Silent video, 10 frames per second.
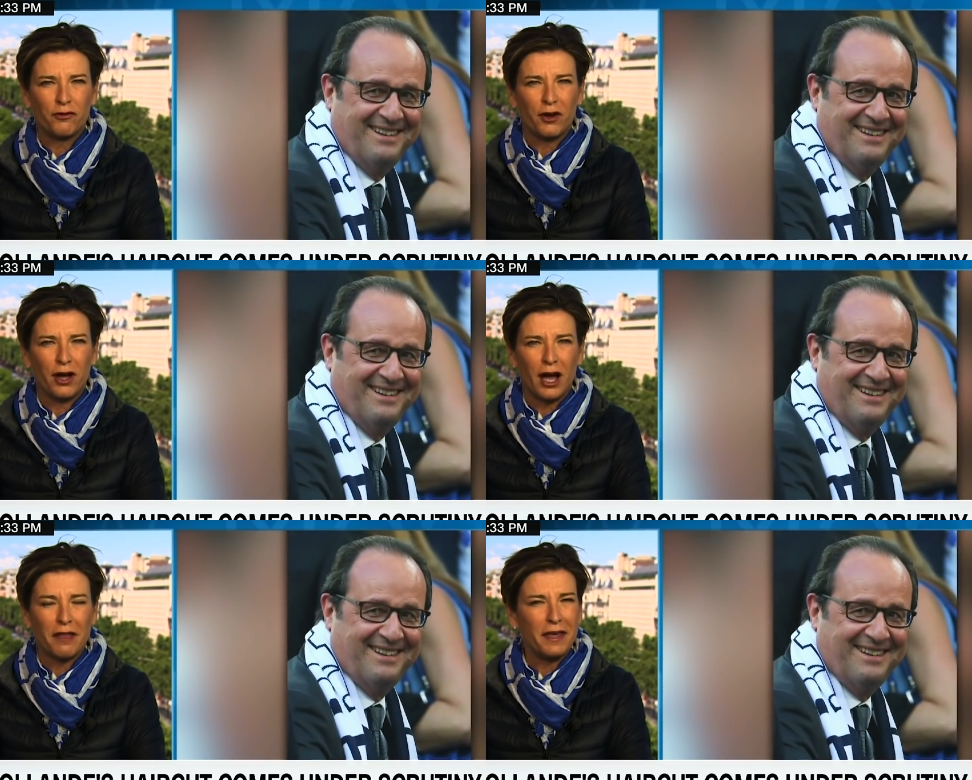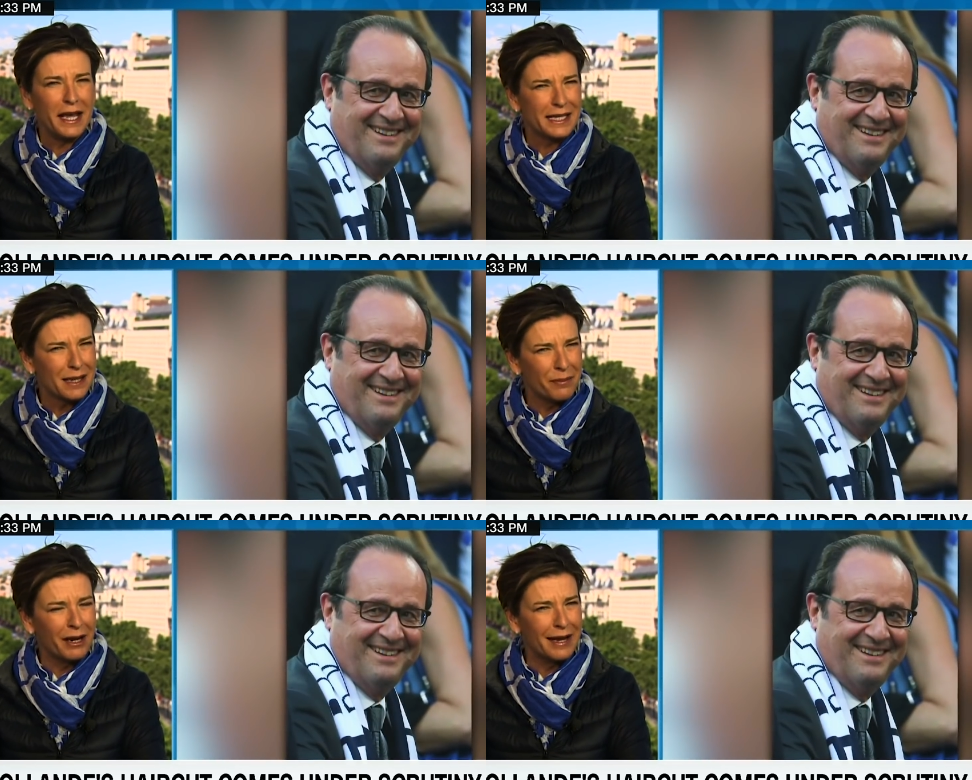Speaker 1: I think it's
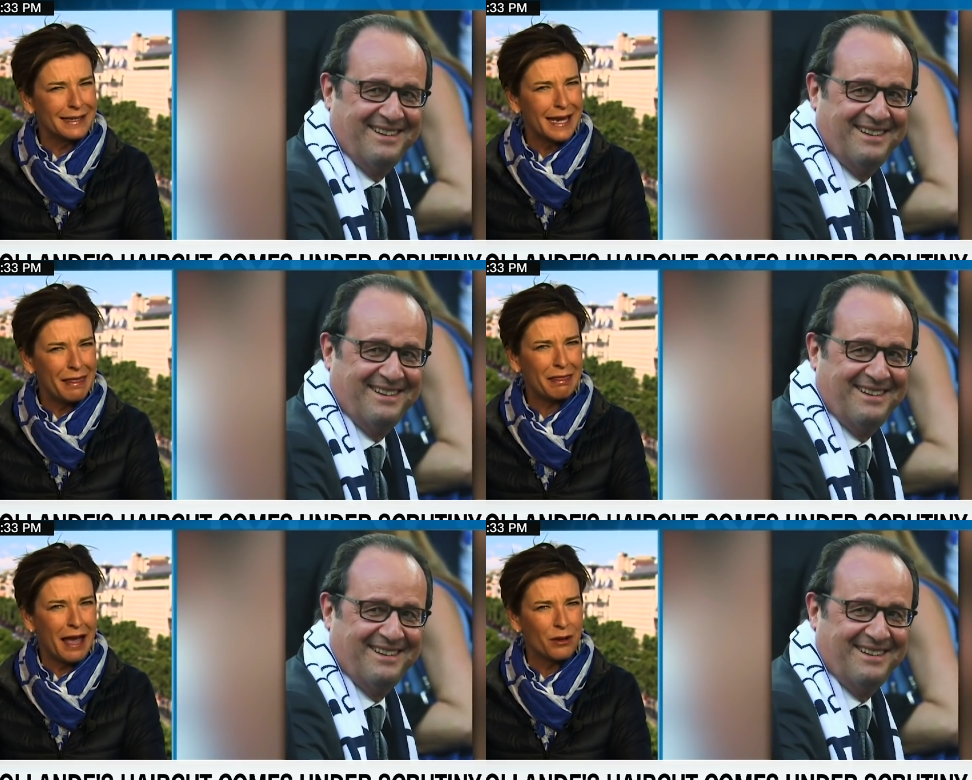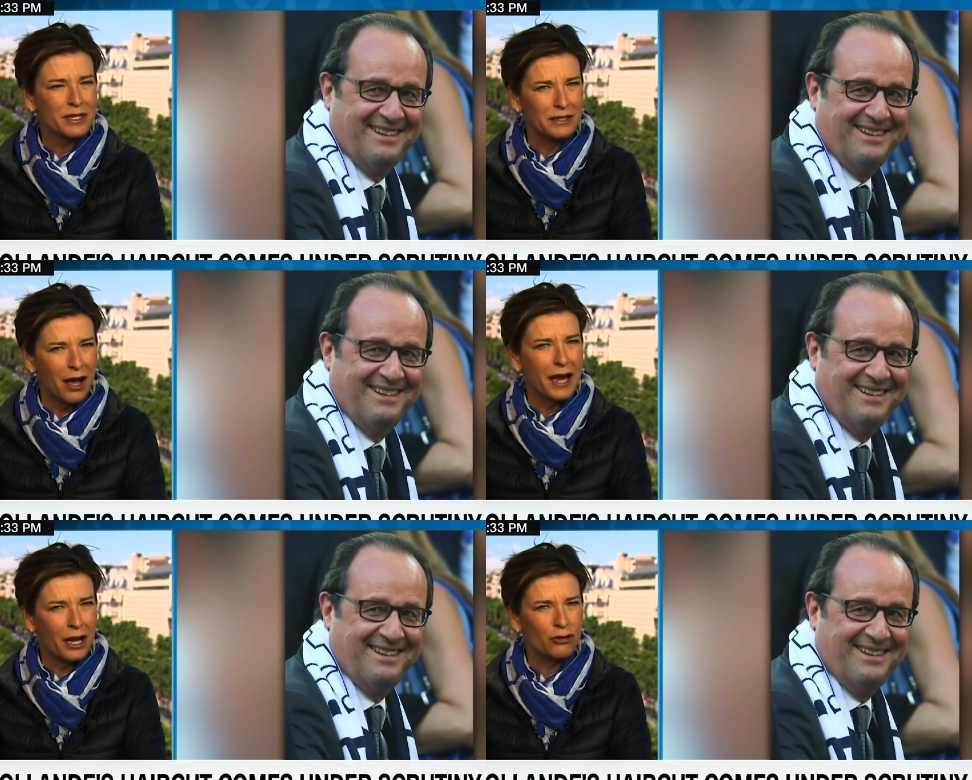something like
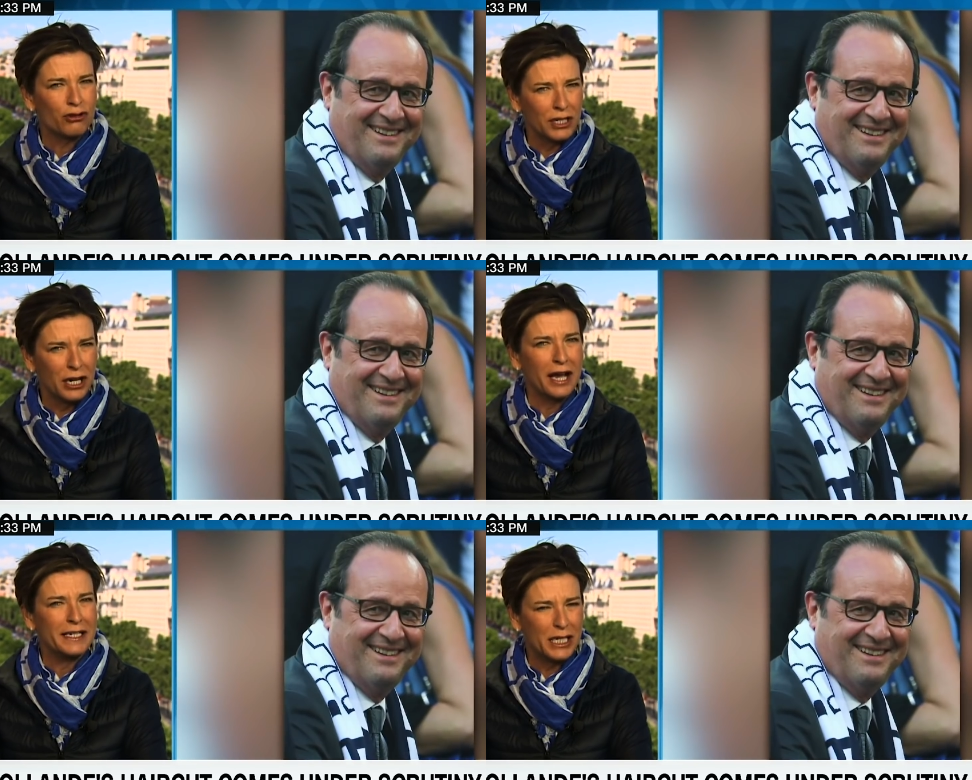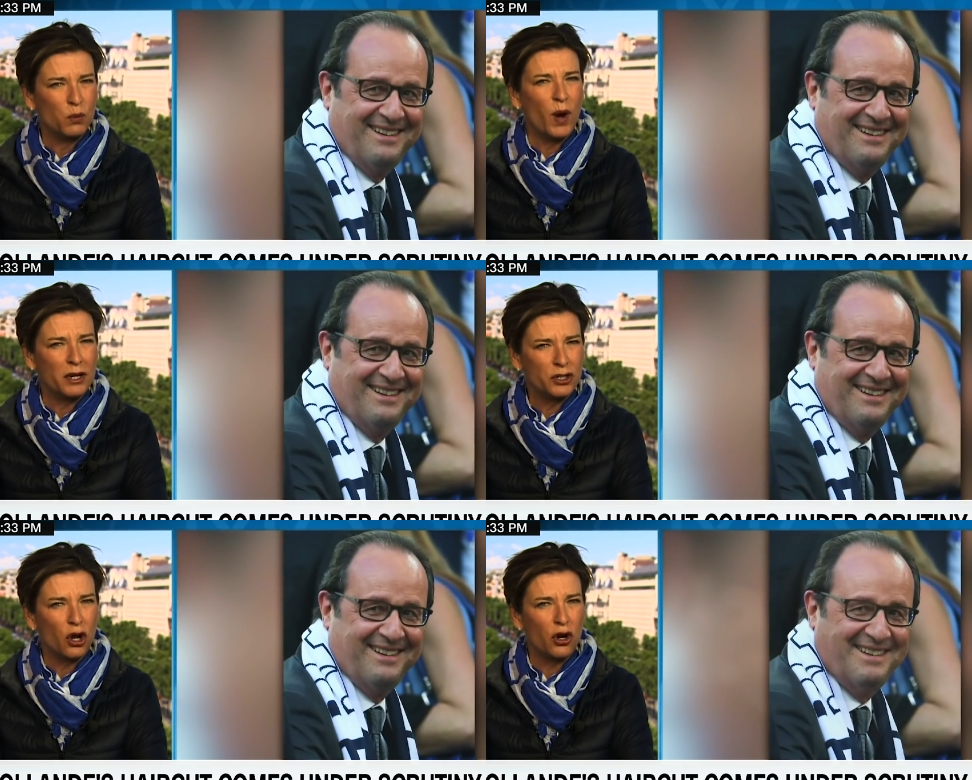
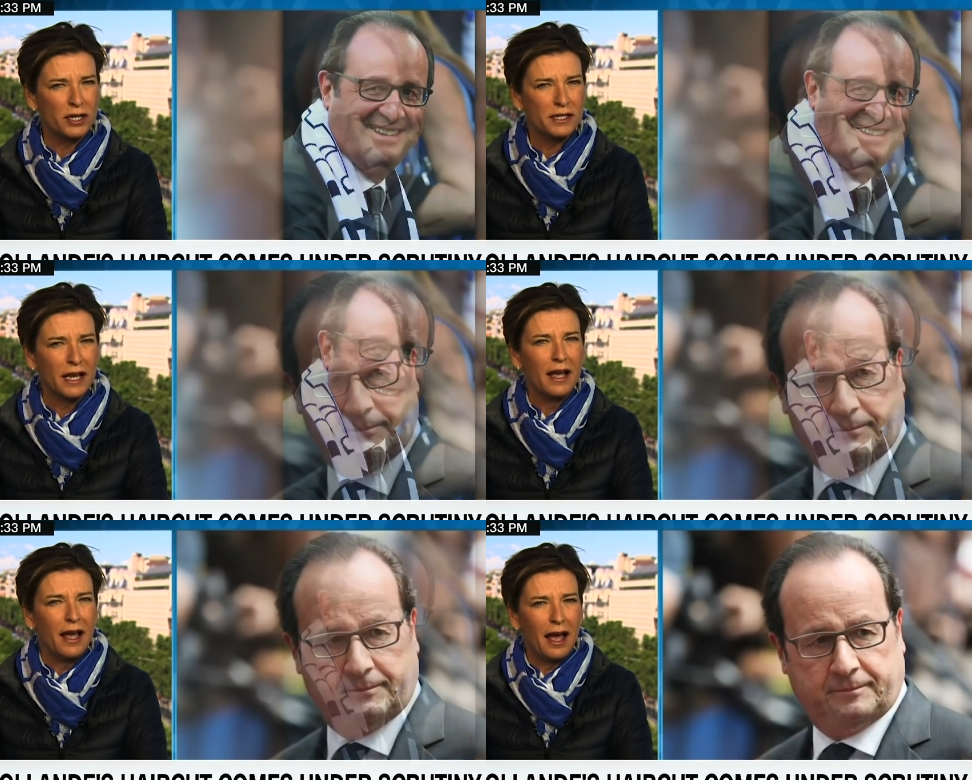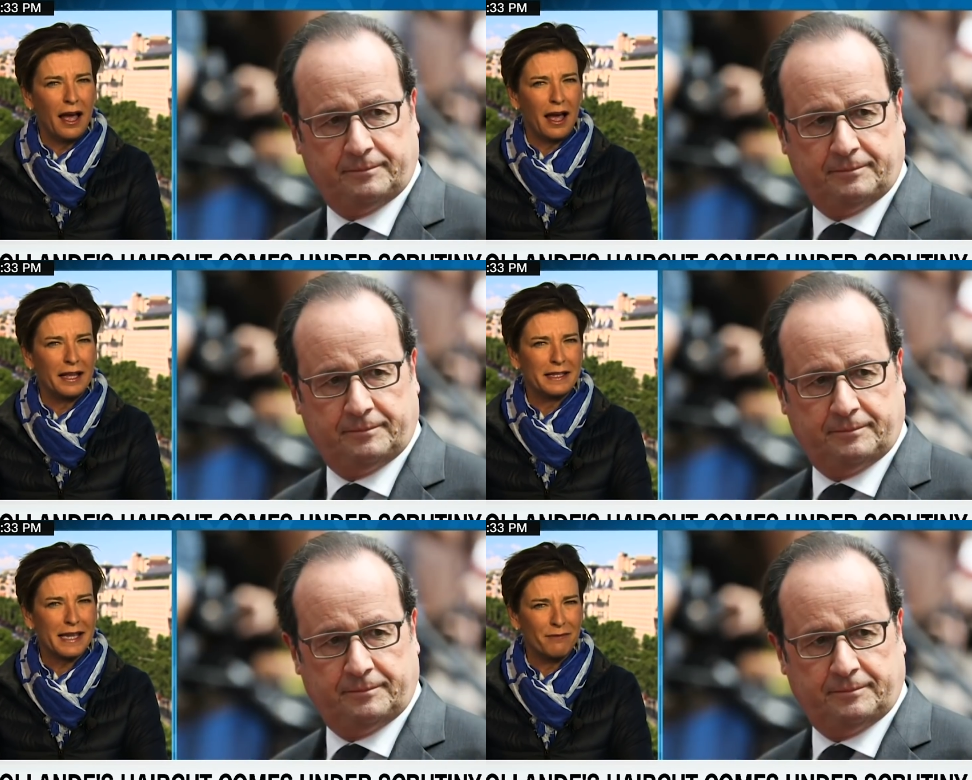
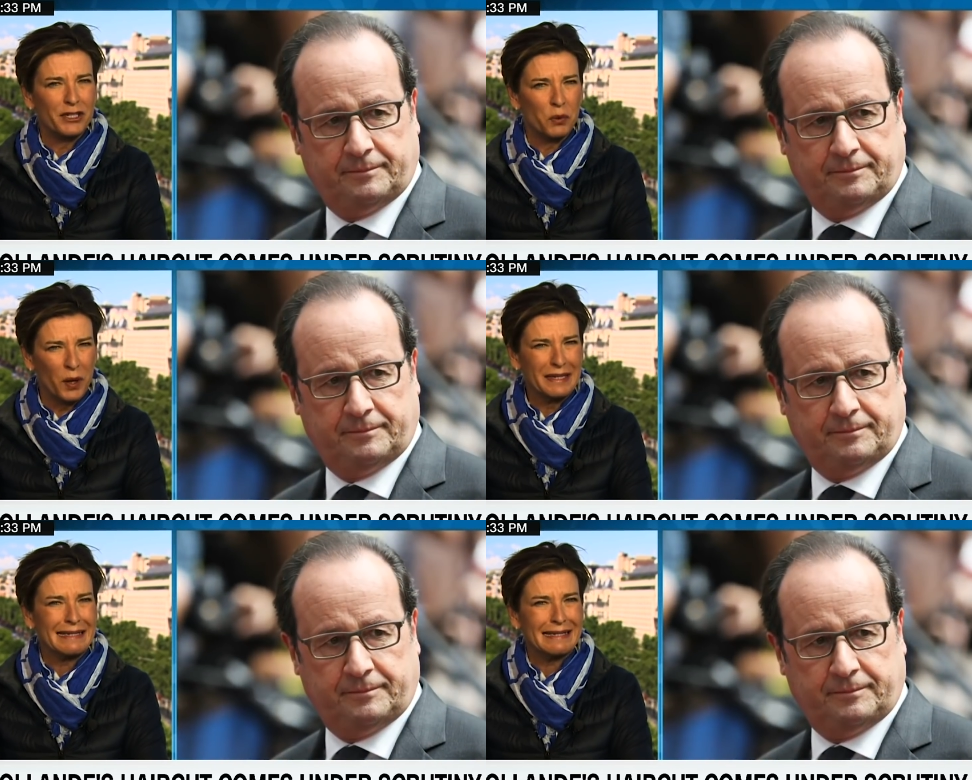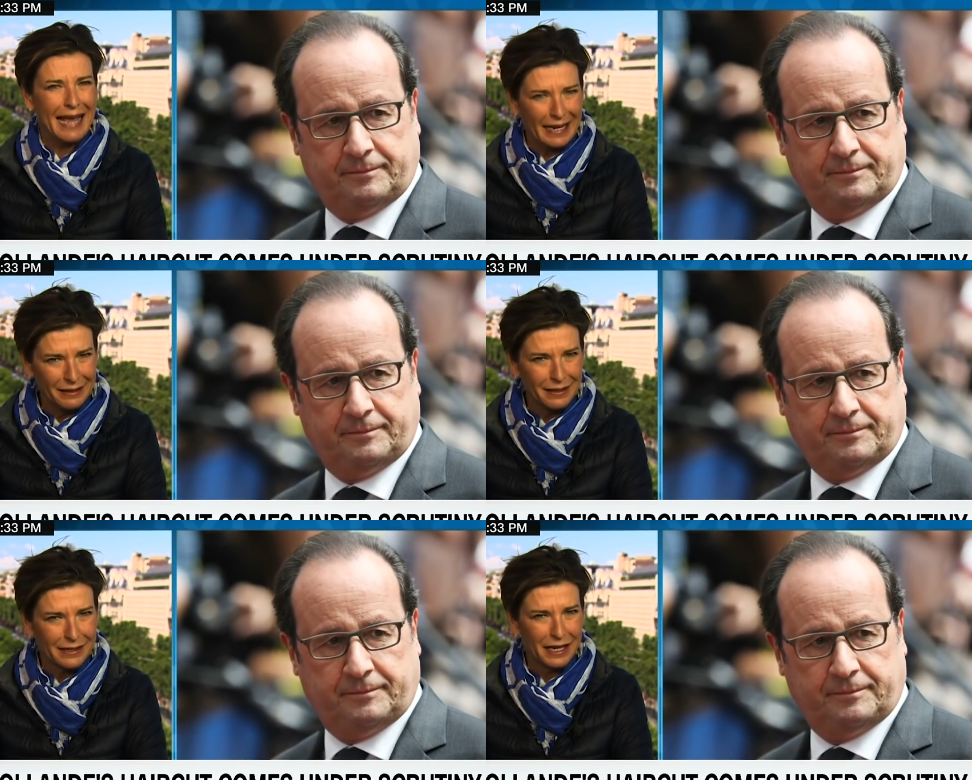$10,991.71